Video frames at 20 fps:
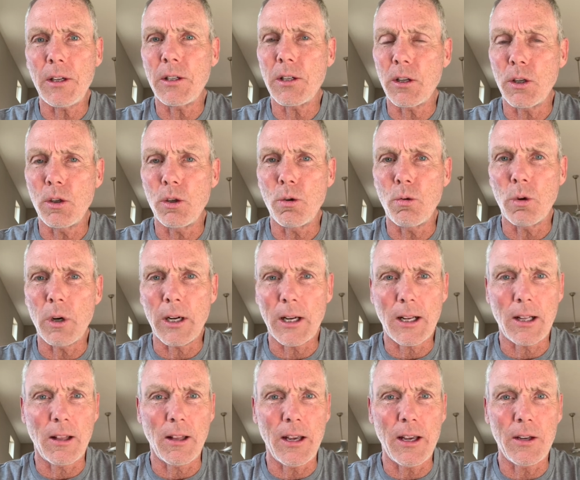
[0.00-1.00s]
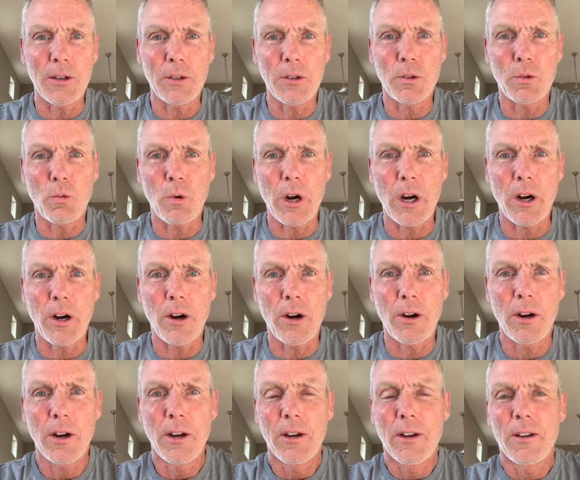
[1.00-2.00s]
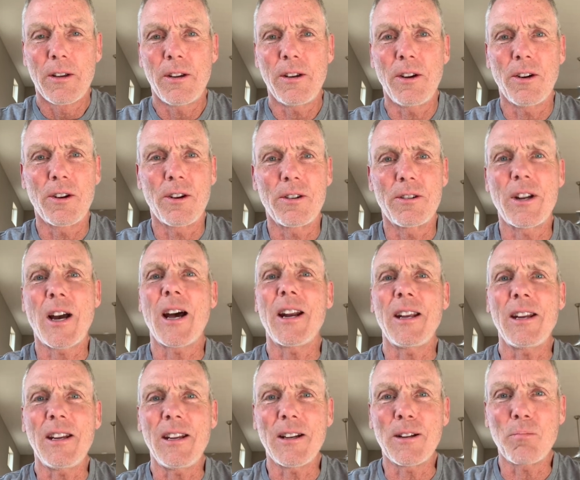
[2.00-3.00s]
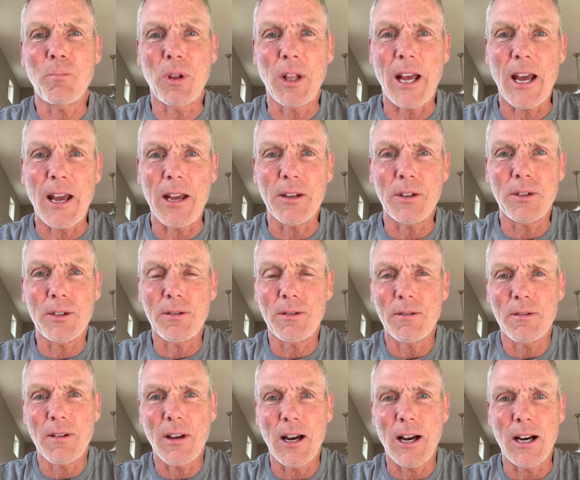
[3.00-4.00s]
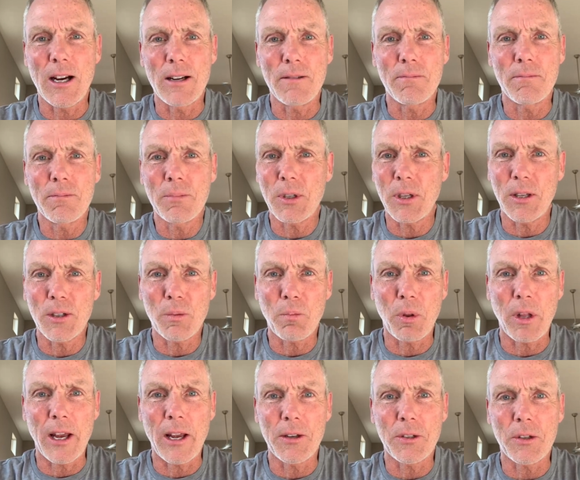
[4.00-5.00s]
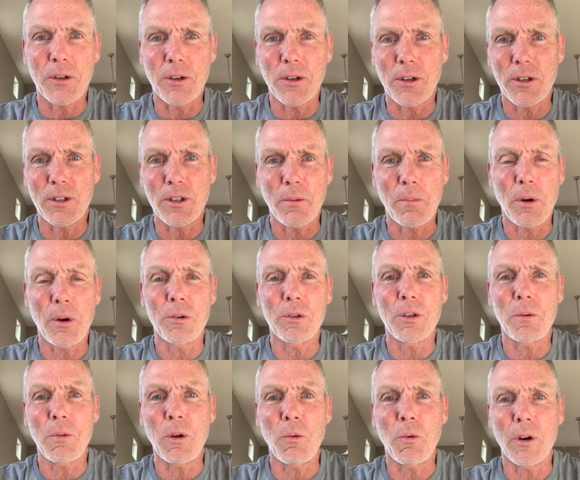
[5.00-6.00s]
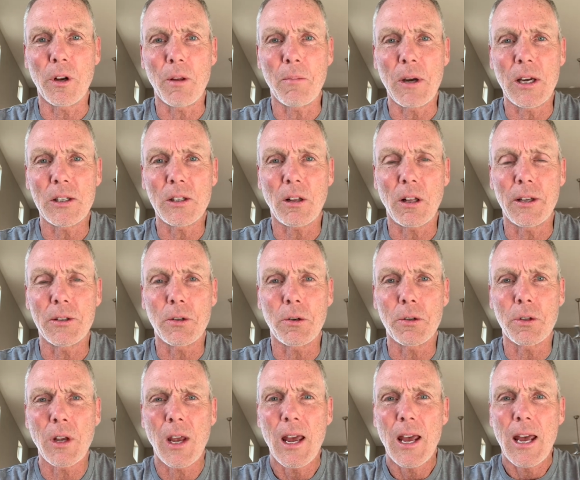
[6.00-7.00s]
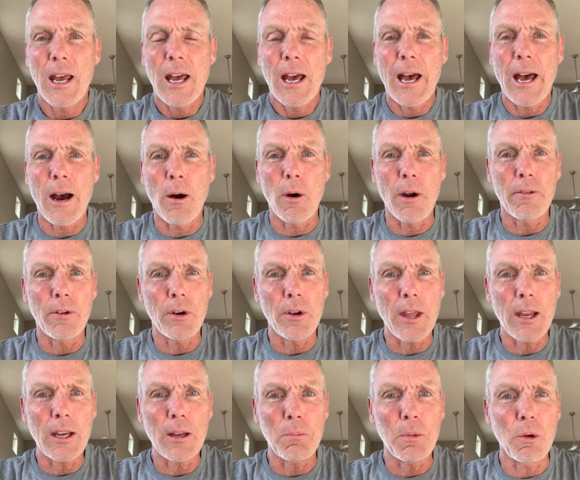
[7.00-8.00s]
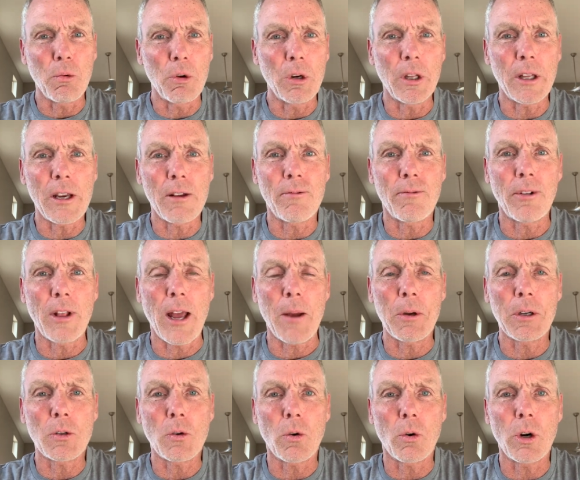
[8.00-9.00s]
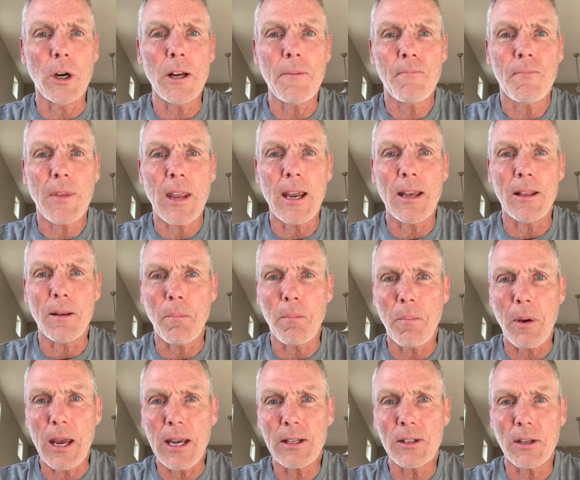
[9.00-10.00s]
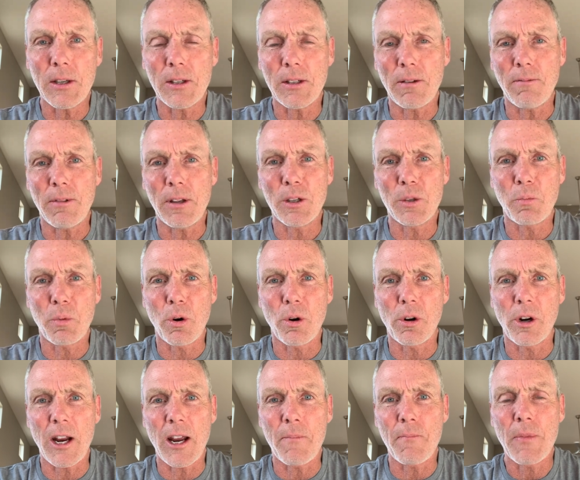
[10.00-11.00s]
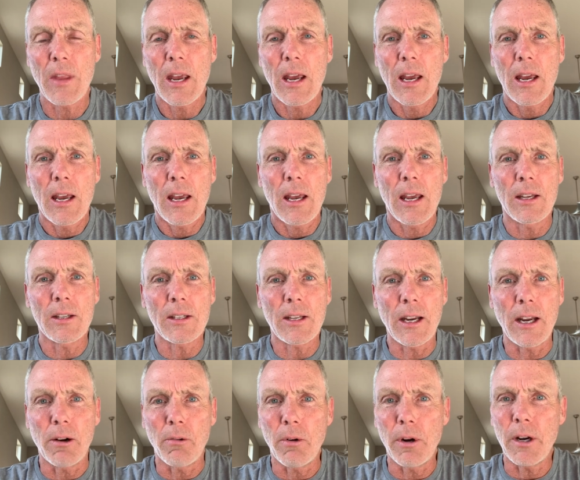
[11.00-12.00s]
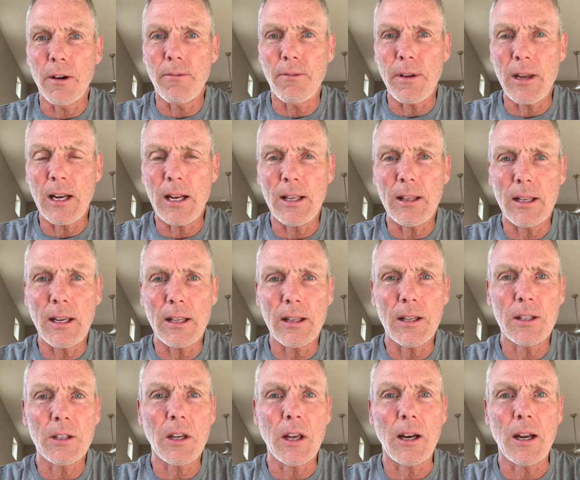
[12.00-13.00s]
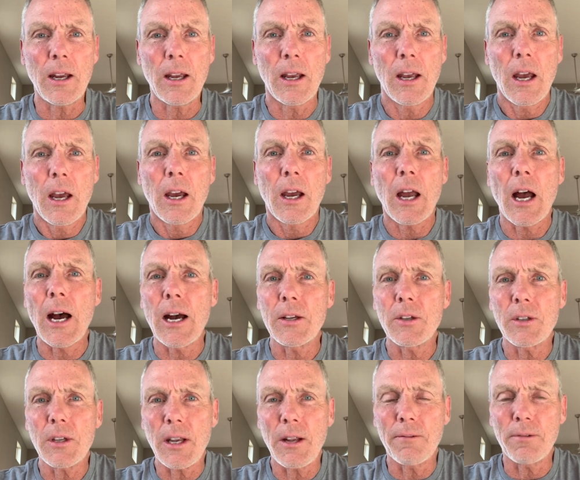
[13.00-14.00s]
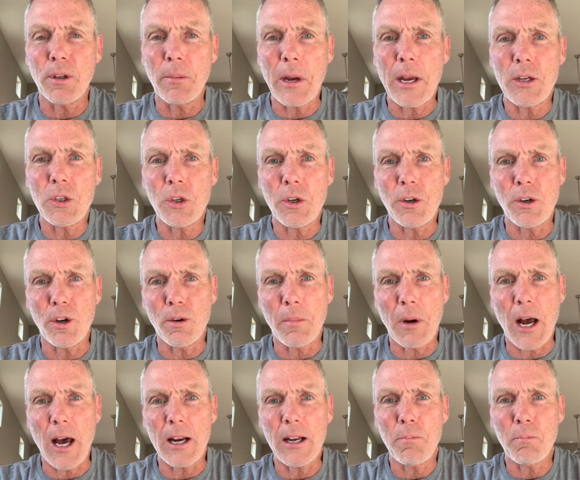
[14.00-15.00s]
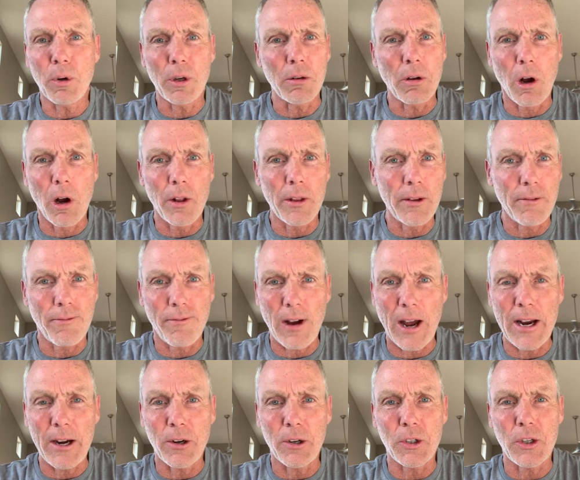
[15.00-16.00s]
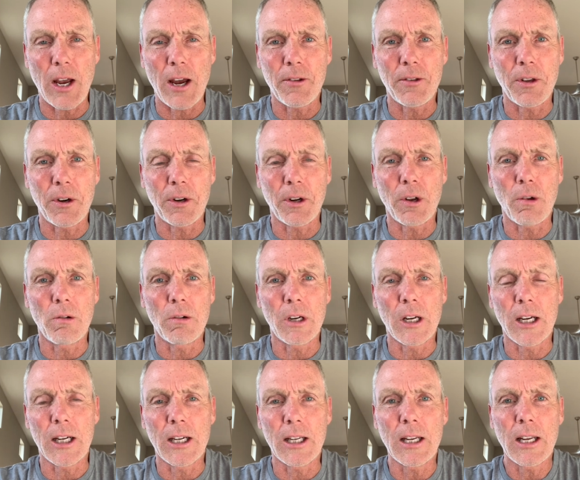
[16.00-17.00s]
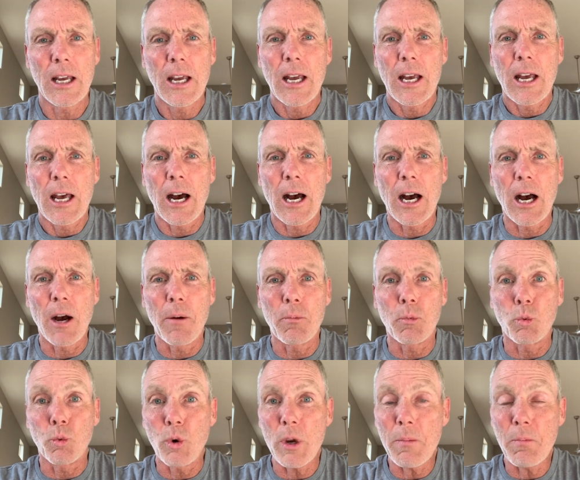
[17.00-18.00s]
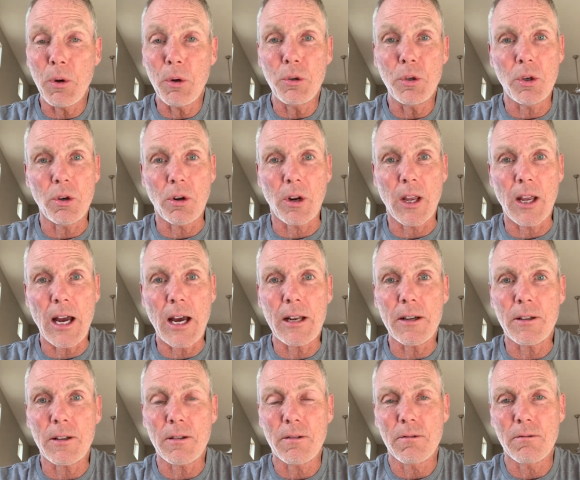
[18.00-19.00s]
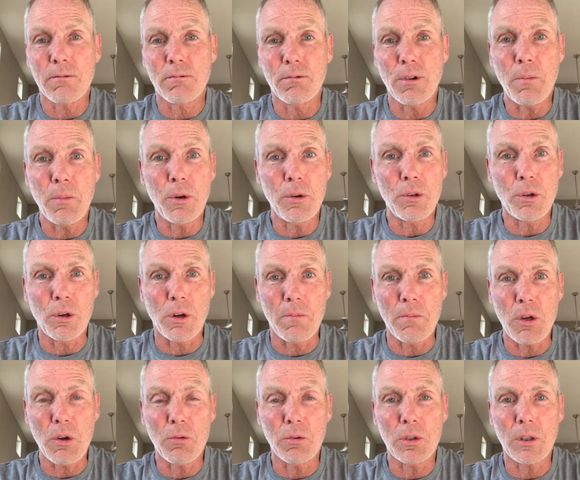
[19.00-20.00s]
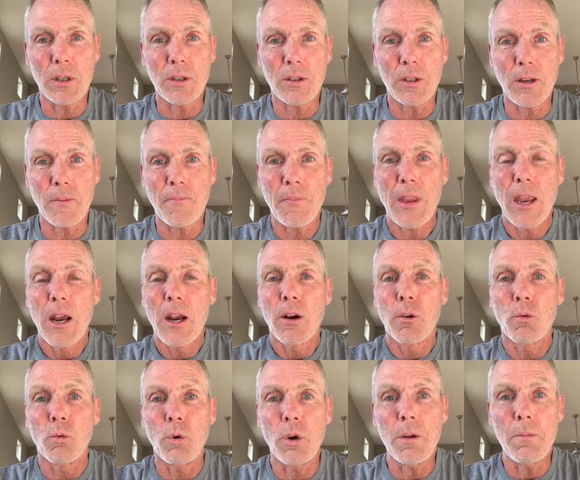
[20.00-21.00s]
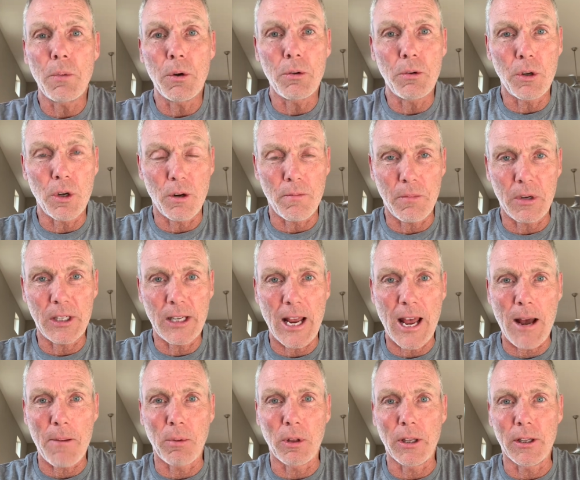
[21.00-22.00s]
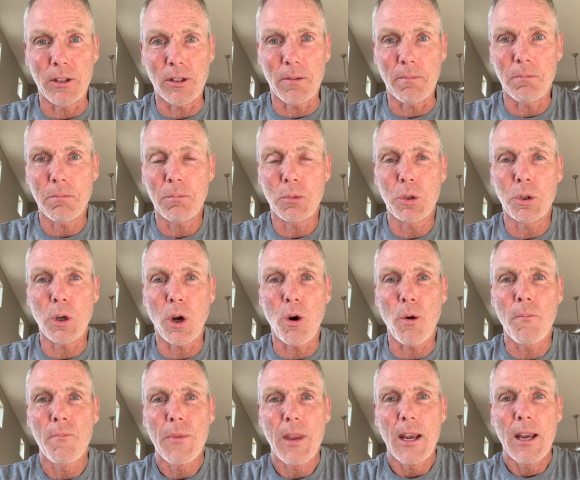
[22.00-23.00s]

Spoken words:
to do a cleanse where you're not eating plants, since plants are supposed to be one of the best cleansers. However, they can be really inflammatory, and the basis of this program is to get rid of anything that's going to cause inflammation in your body, put all the fires out that are going on, reboot your gut, reboot your immune system, reboot your metabolism. So